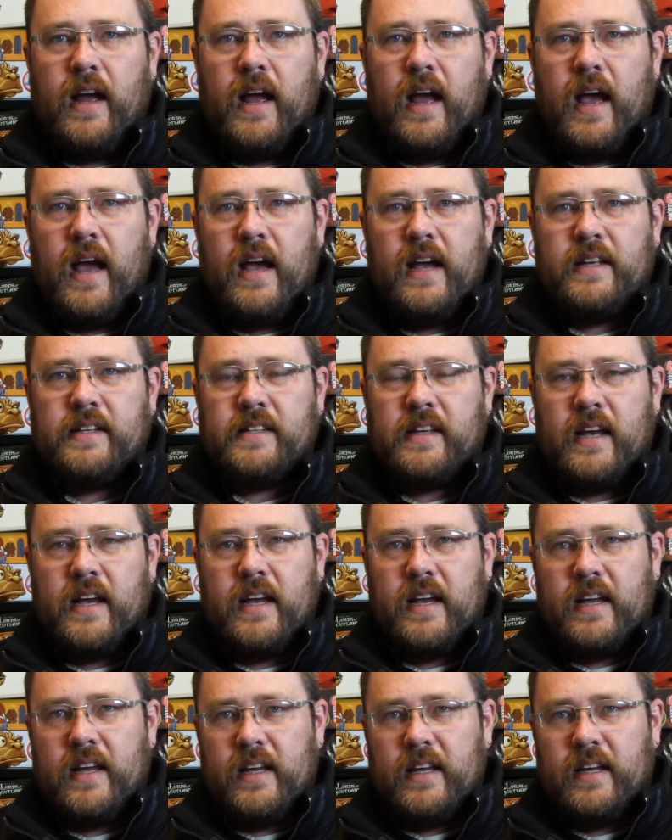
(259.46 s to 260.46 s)
As
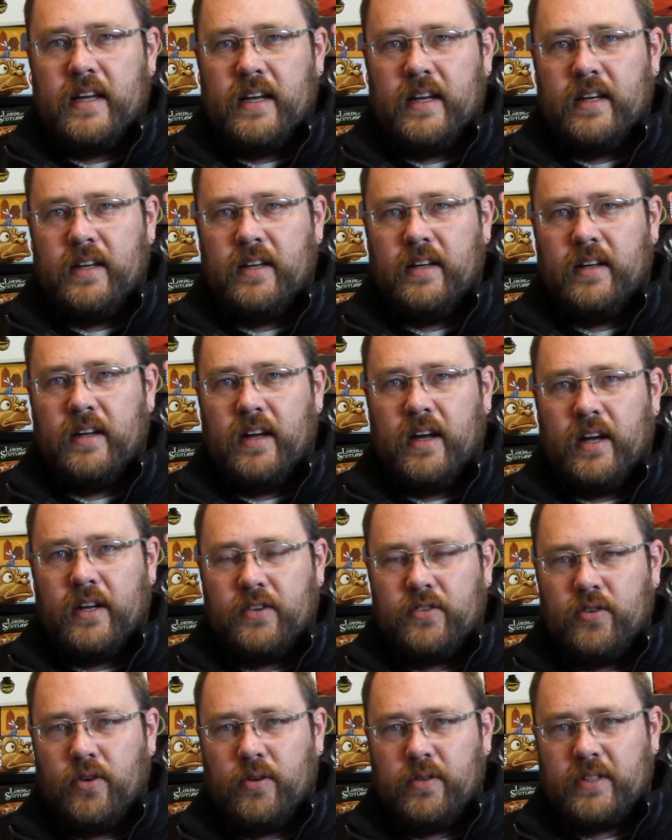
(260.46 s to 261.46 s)
a
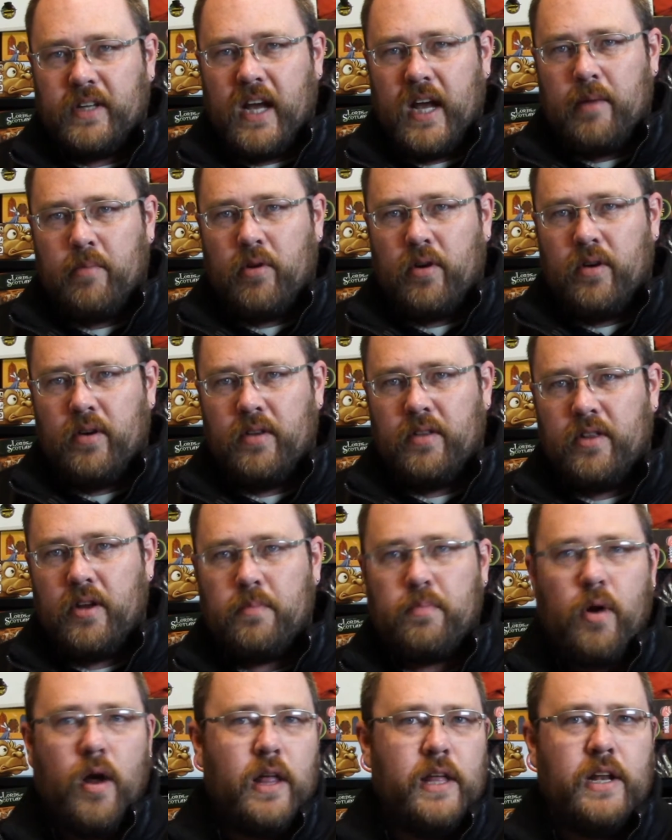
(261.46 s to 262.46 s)
adult gamer, they're
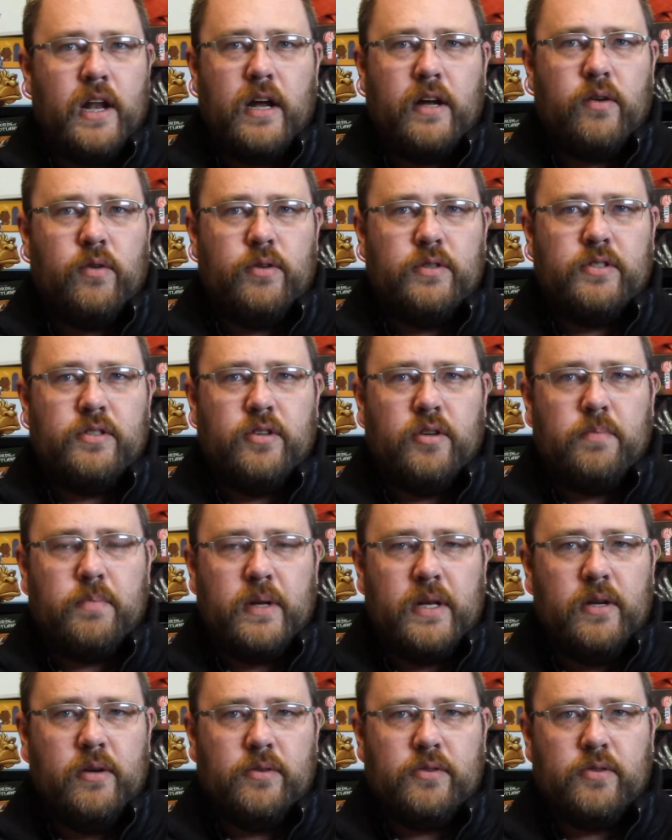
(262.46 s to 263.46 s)
probably not going to
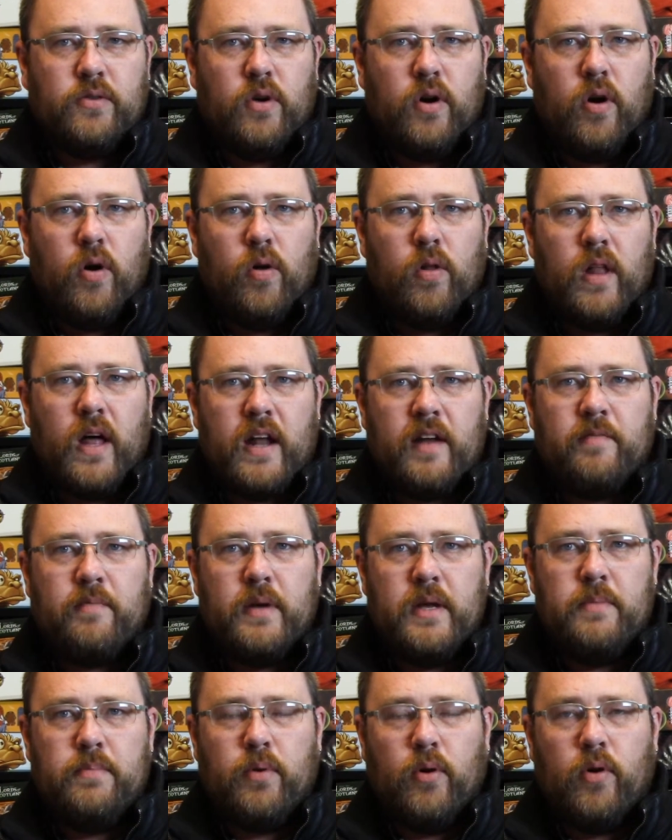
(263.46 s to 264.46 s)
appeal to a whole lot of
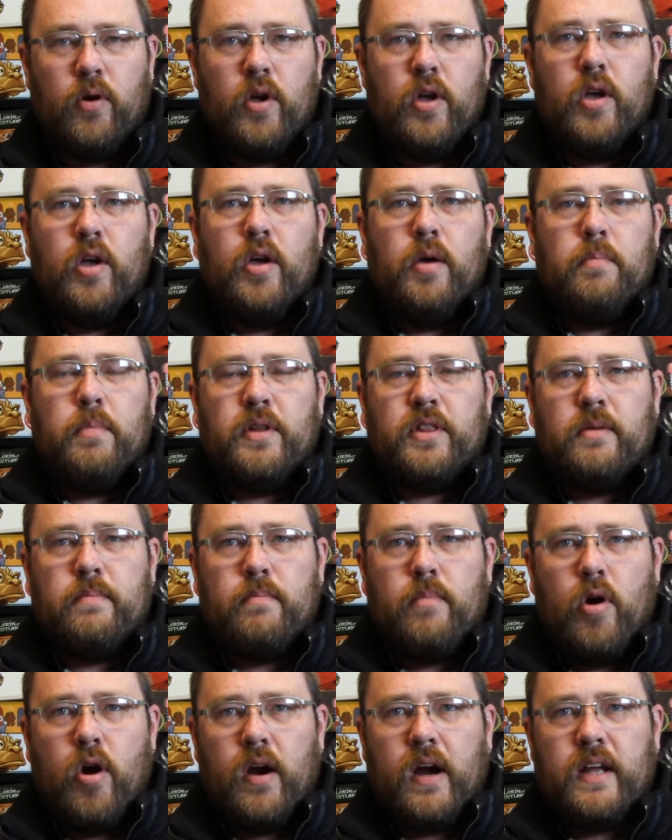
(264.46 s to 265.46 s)
people. But the
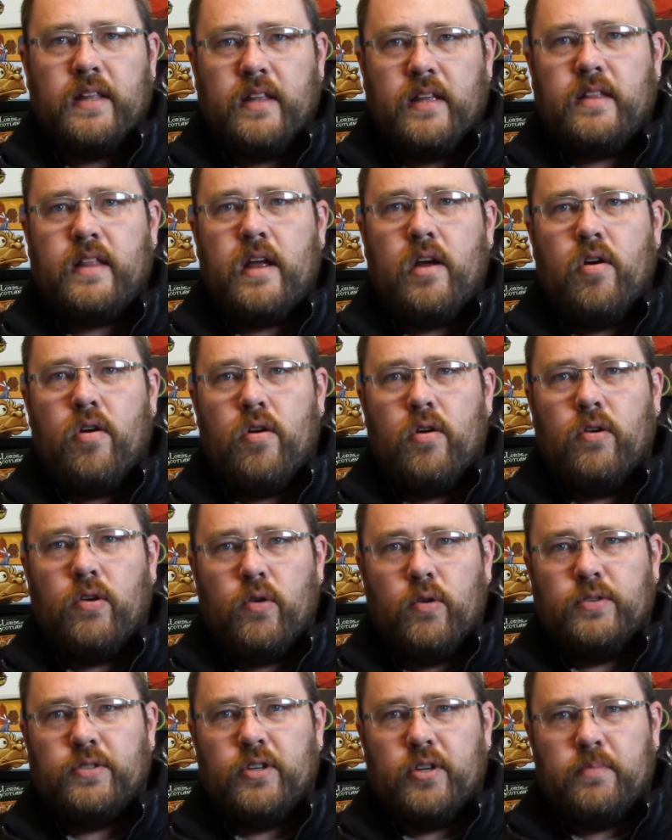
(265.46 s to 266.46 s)
market that they are
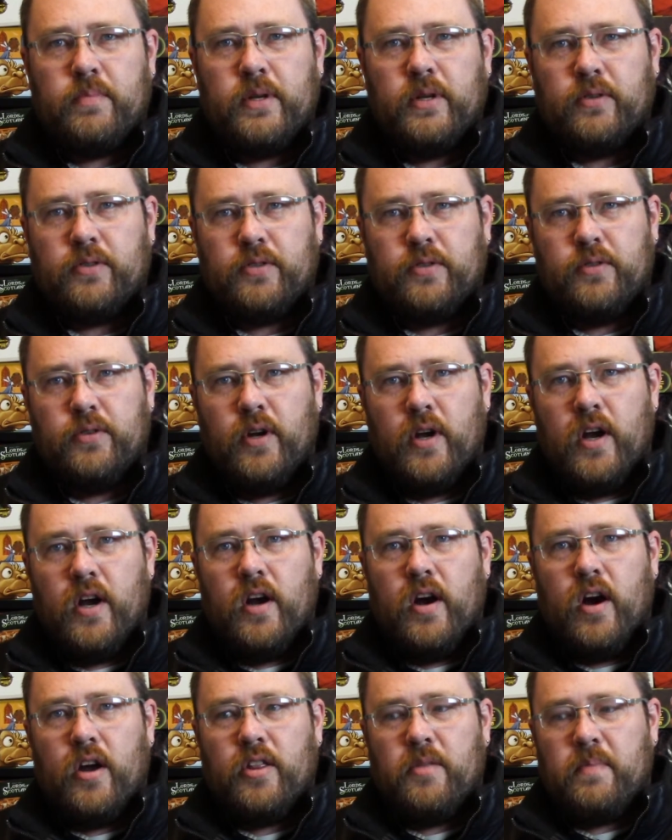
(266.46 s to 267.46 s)
going to appeal to
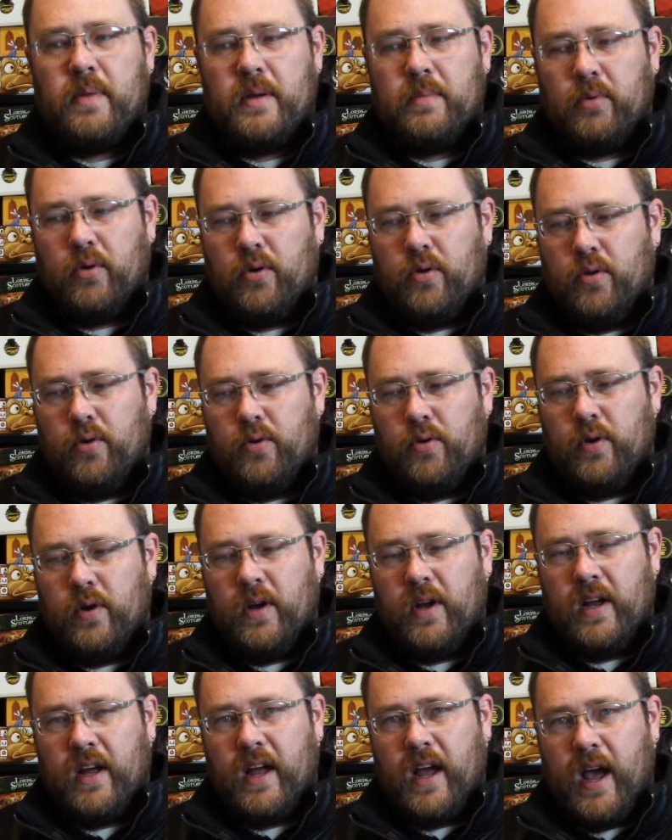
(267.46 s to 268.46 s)
are the people
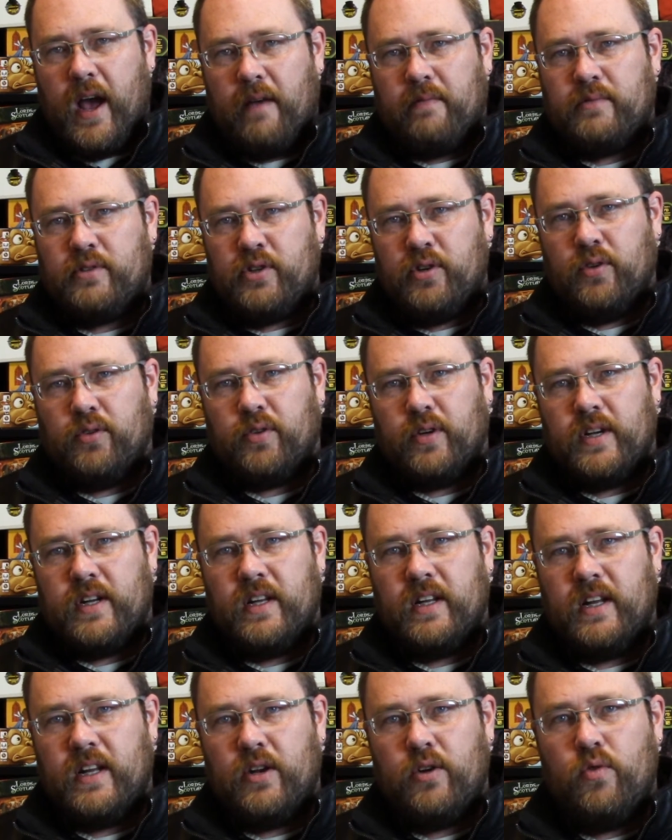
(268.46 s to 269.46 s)
who have children
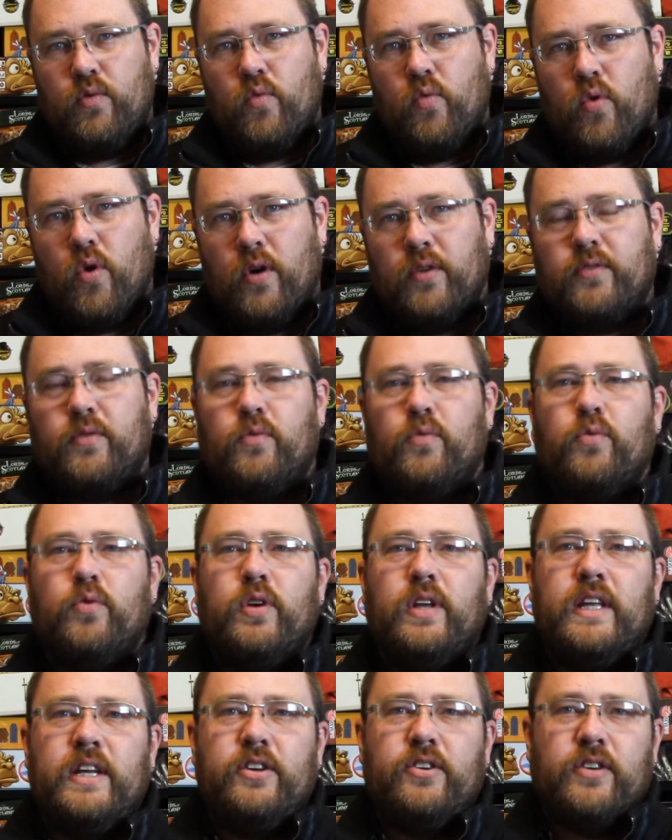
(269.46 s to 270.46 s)
and who want
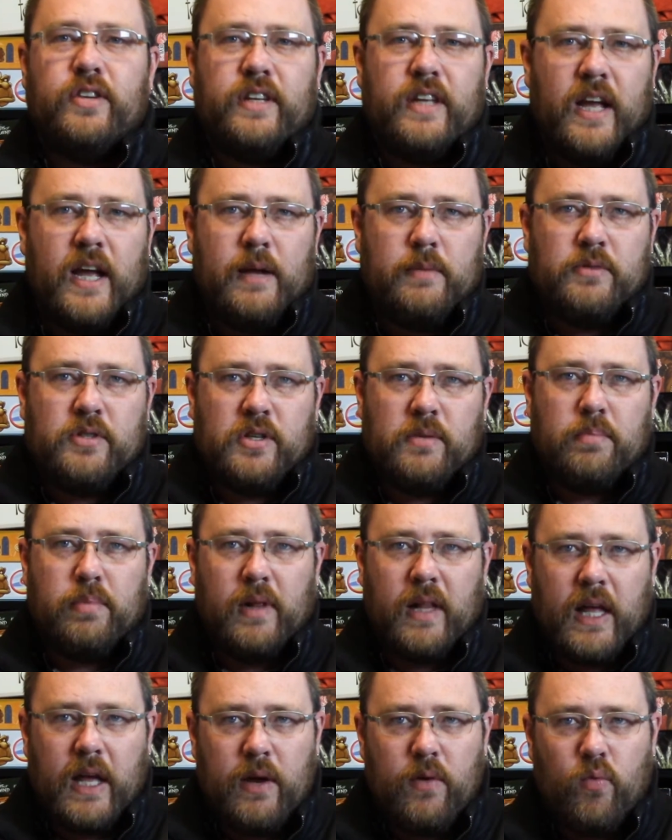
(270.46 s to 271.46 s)
really good games to
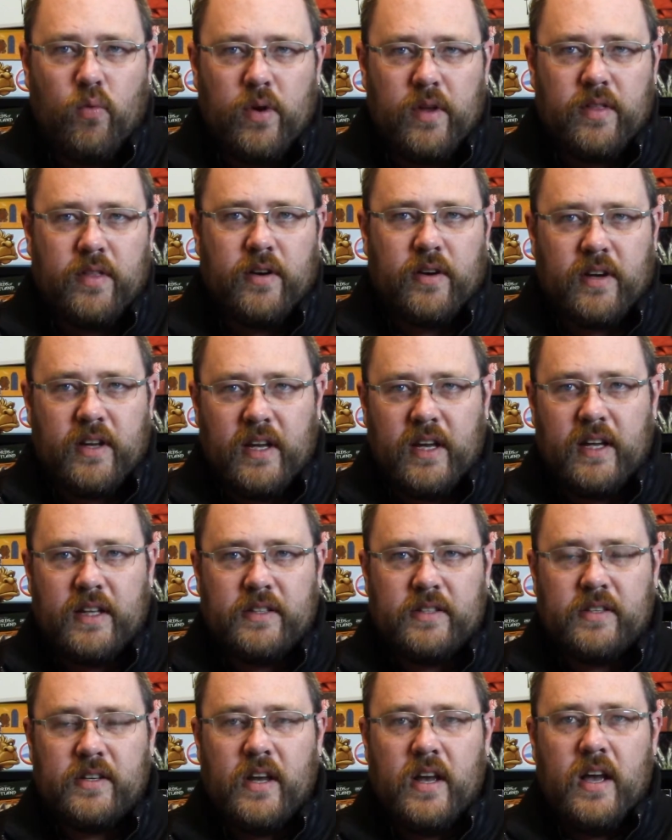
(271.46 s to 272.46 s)
play with their
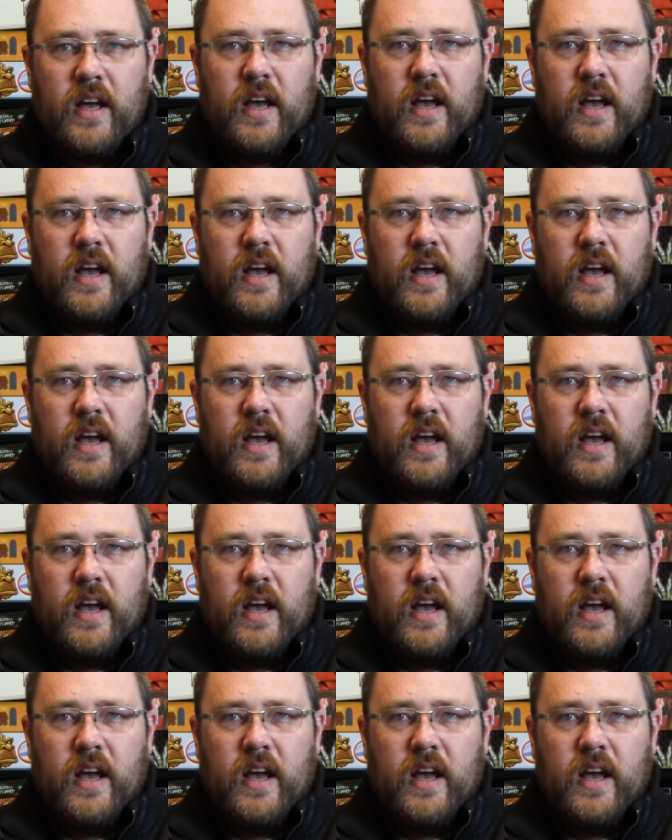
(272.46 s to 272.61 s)
kids.